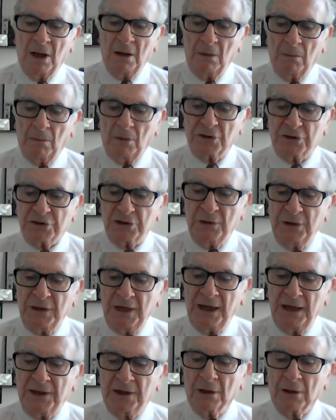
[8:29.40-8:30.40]
But you
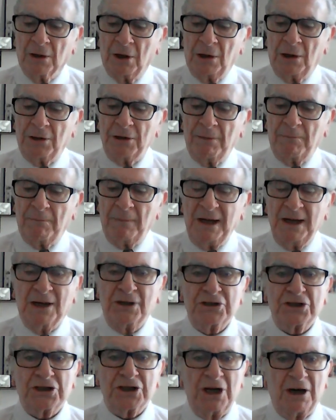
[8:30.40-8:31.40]
need to learn to be a
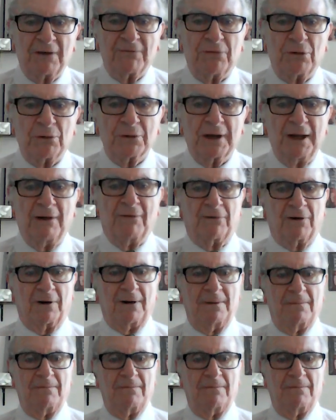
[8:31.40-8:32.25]
cheerful giver.